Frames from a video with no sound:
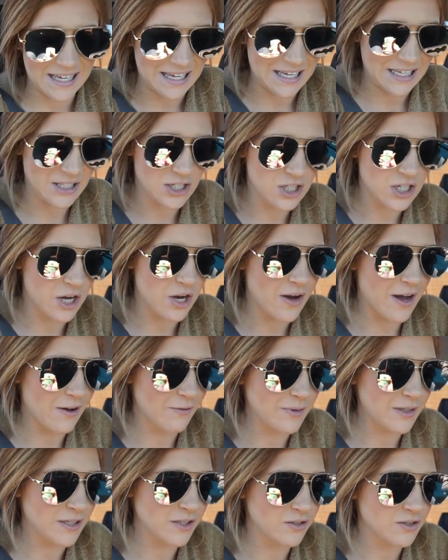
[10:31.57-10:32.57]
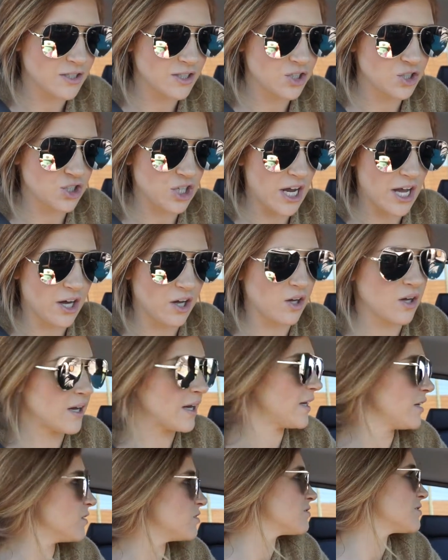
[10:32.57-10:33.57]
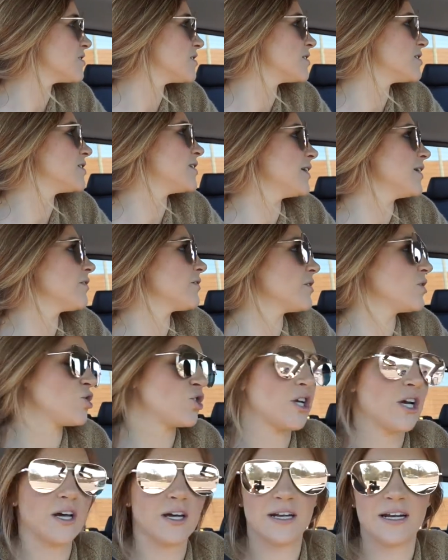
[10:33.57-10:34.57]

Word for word: And so I've been using gel. I used the Secret Gel,